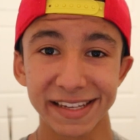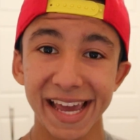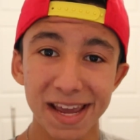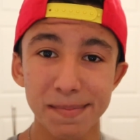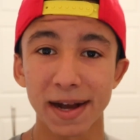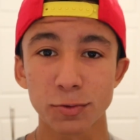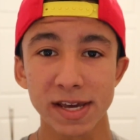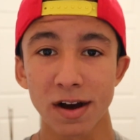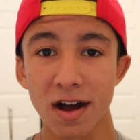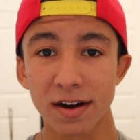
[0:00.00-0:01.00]
game, as
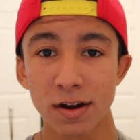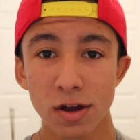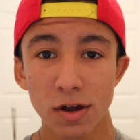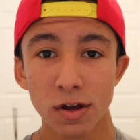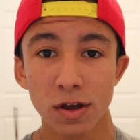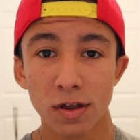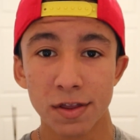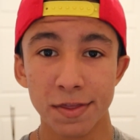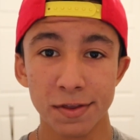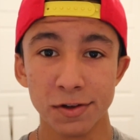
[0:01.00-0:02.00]
we got,
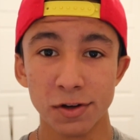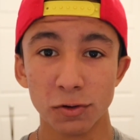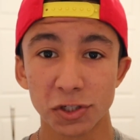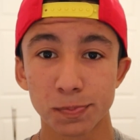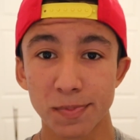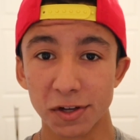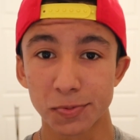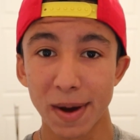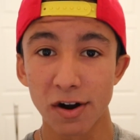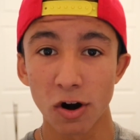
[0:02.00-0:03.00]
you know, the
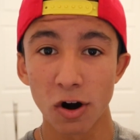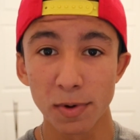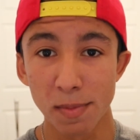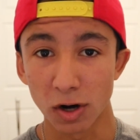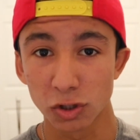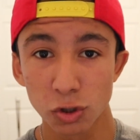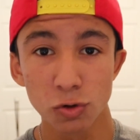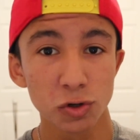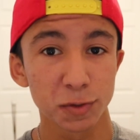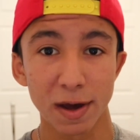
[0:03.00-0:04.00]
Spider Armor Mark
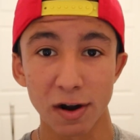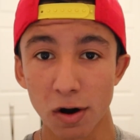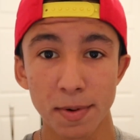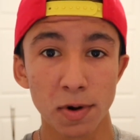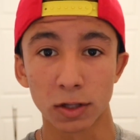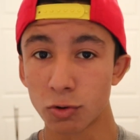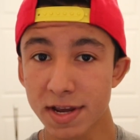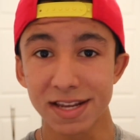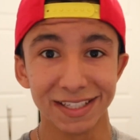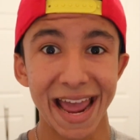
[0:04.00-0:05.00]
two, Spider Armor Mark
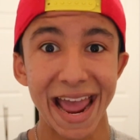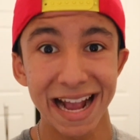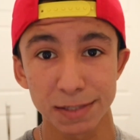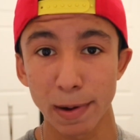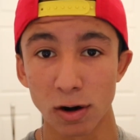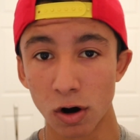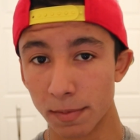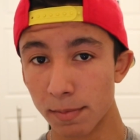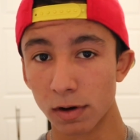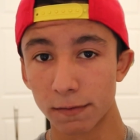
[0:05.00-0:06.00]
three, and Spider
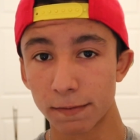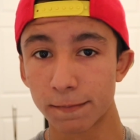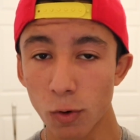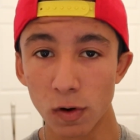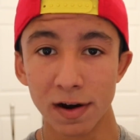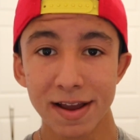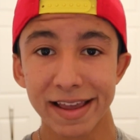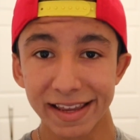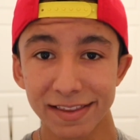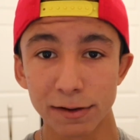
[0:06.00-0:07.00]
Armor Mark four
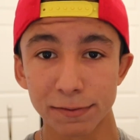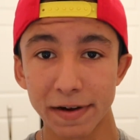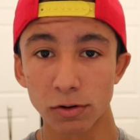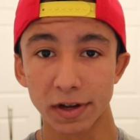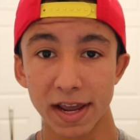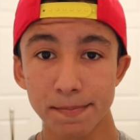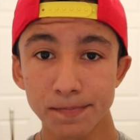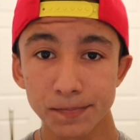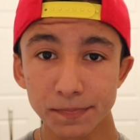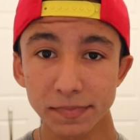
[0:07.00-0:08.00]
in the final
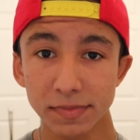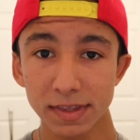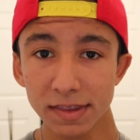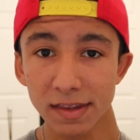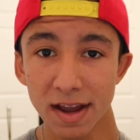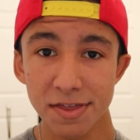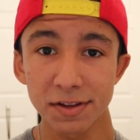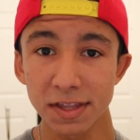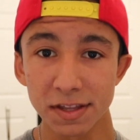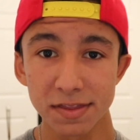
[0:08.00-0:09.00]
game. I
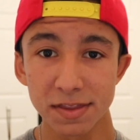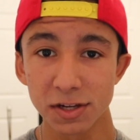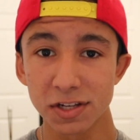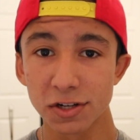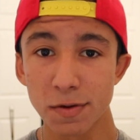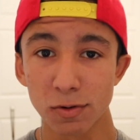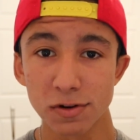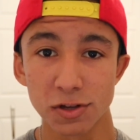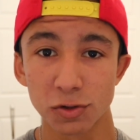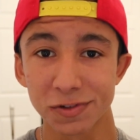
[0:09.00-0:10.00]
thought that this should have been
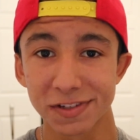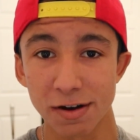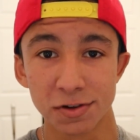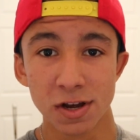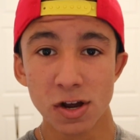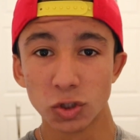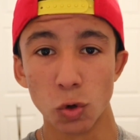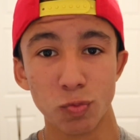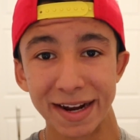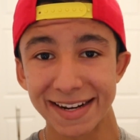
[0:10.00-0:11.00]
one of the suits that was
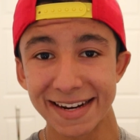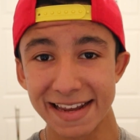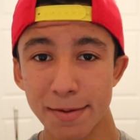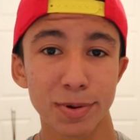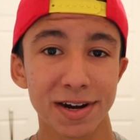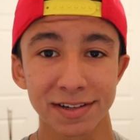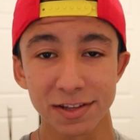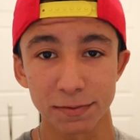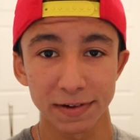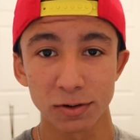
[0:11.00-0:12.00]
directly inputted
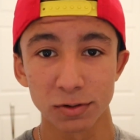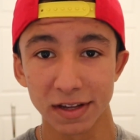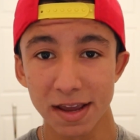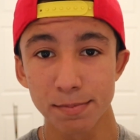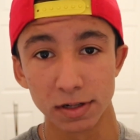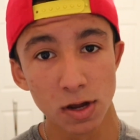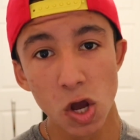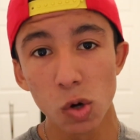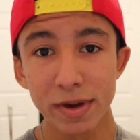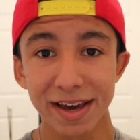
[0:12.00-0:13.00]
into the final game, but
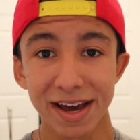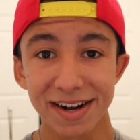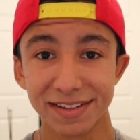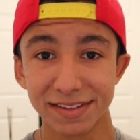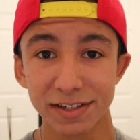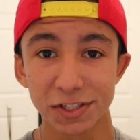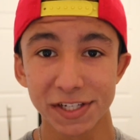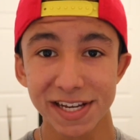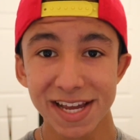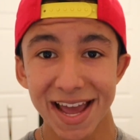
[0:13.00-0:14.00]
we got it in D L
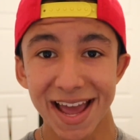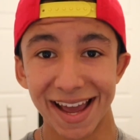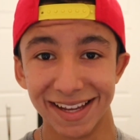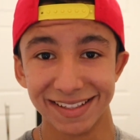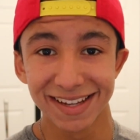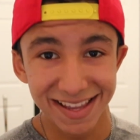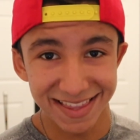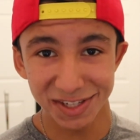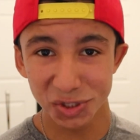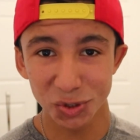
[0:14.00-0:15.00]
C, and
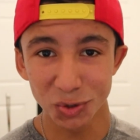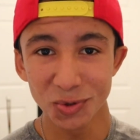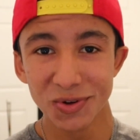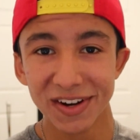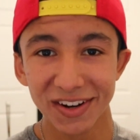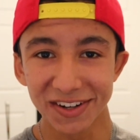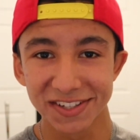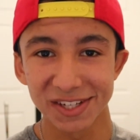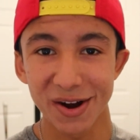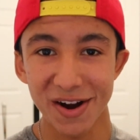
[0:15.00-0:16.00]
this suit
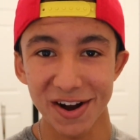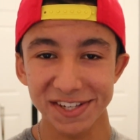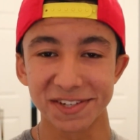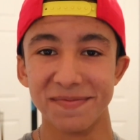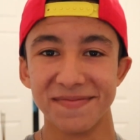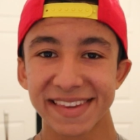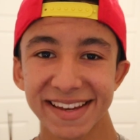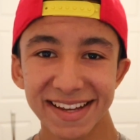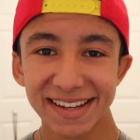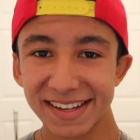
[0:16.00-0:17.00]
looks awesome.
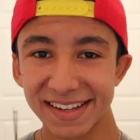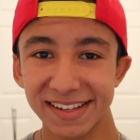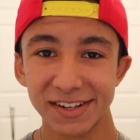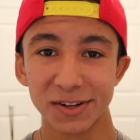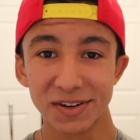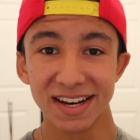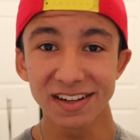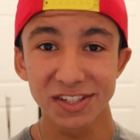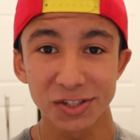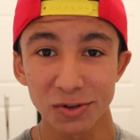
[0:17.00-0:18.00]
You know, it
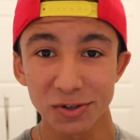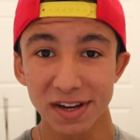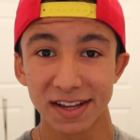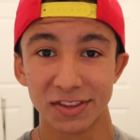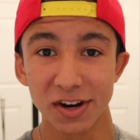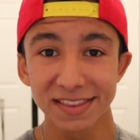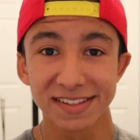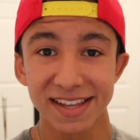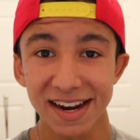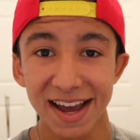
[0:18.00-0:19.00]
looks so, during
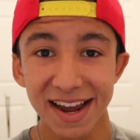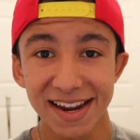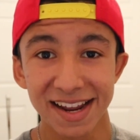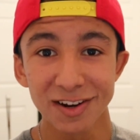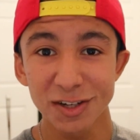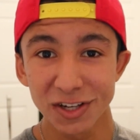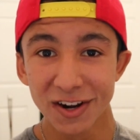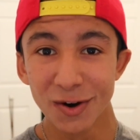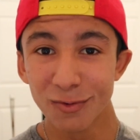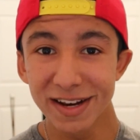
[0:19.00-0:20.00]
the daylight, it looks
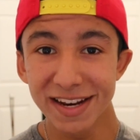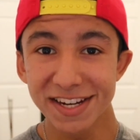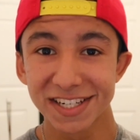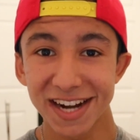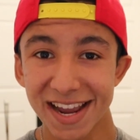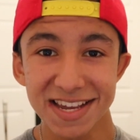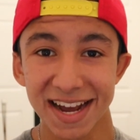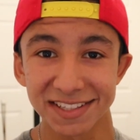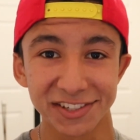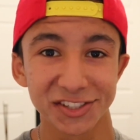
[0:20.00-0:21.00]
really shiny
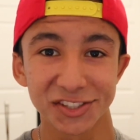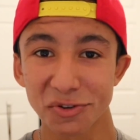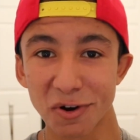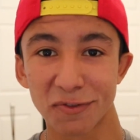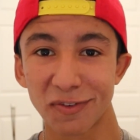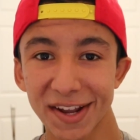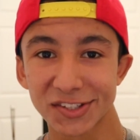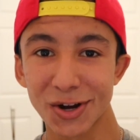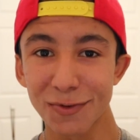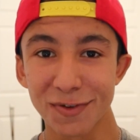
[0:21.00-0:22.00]
as the sun
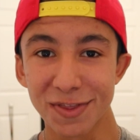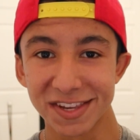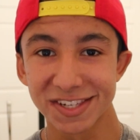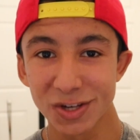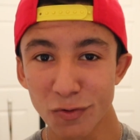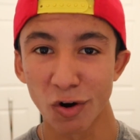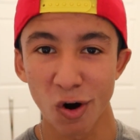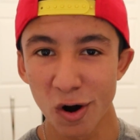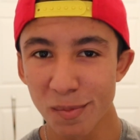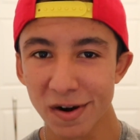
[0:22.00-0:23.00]
reflects off of the
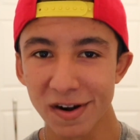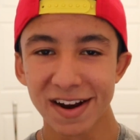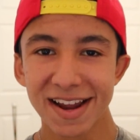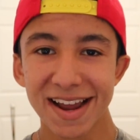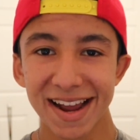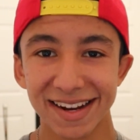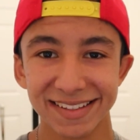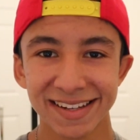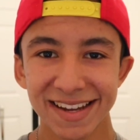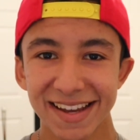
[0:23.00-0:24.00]
silver armor,
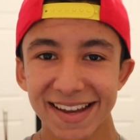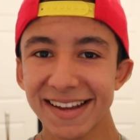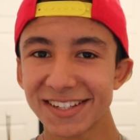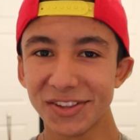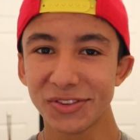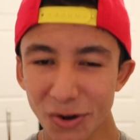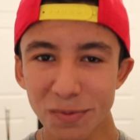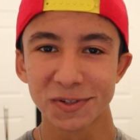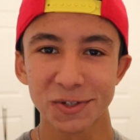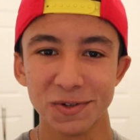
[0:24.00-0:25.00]
and it's a
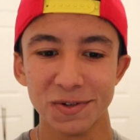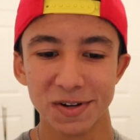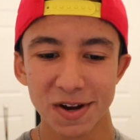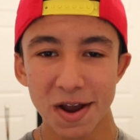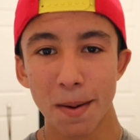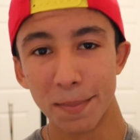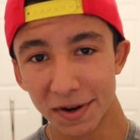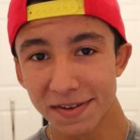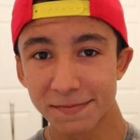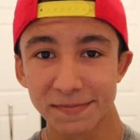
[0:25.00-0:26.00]
dope suit,
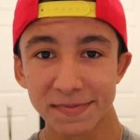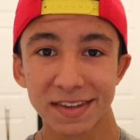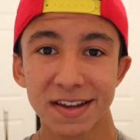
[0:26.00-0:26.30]
but